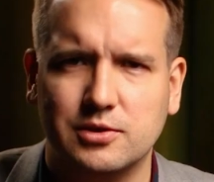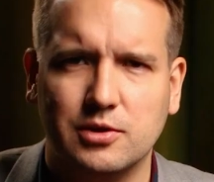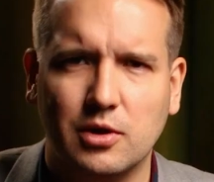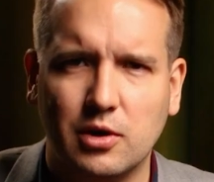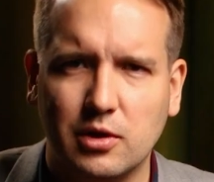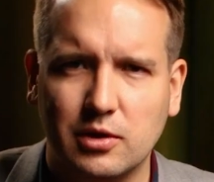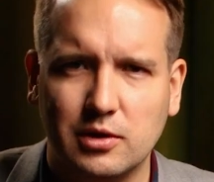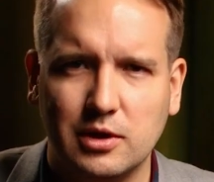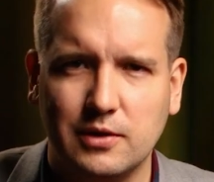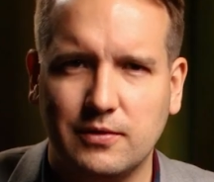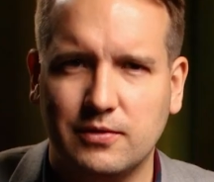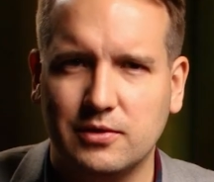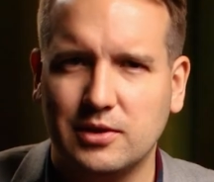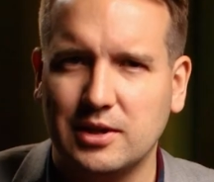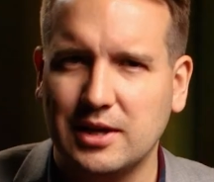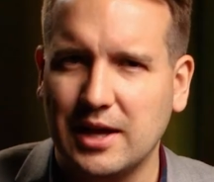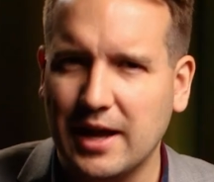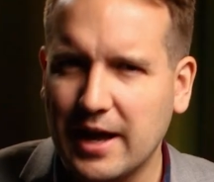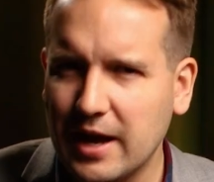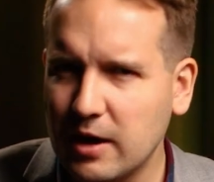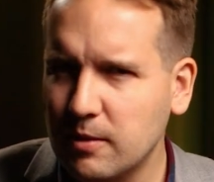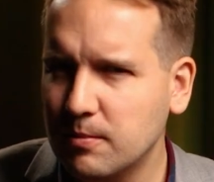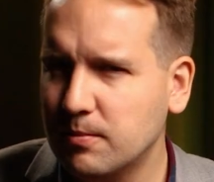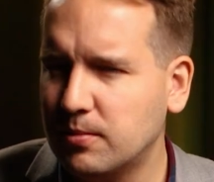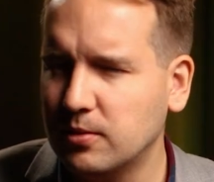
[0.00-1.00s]
not only for the
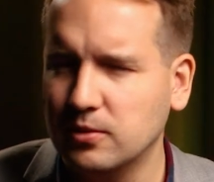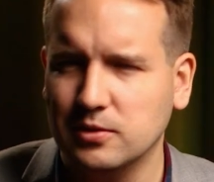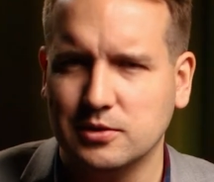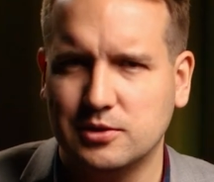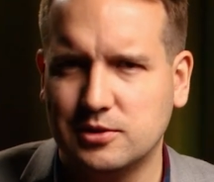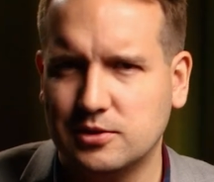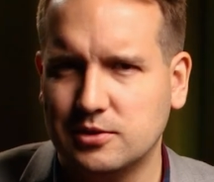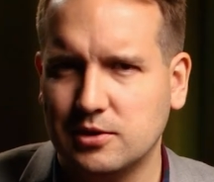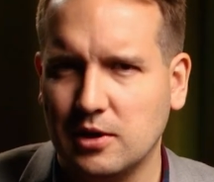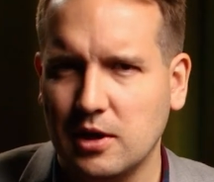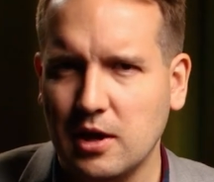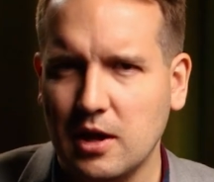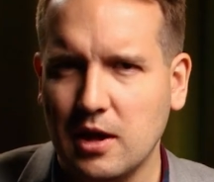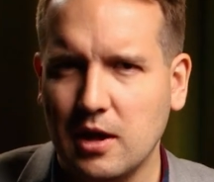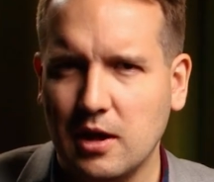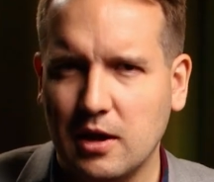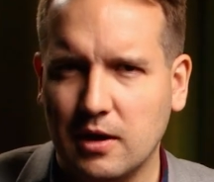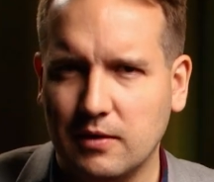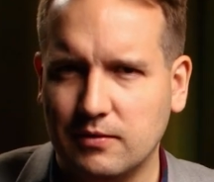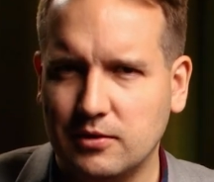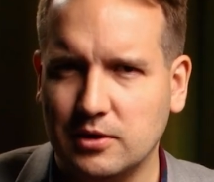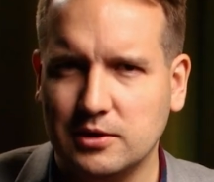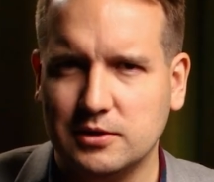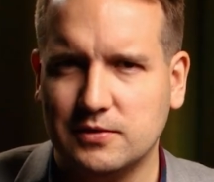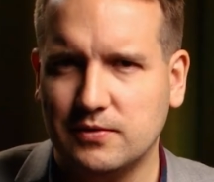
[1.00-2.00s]
outputs
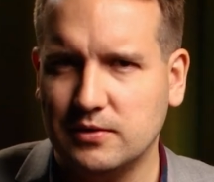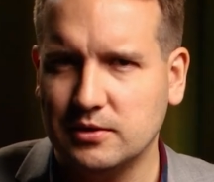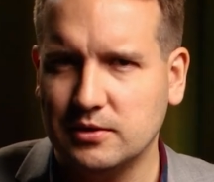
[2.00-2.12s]
of these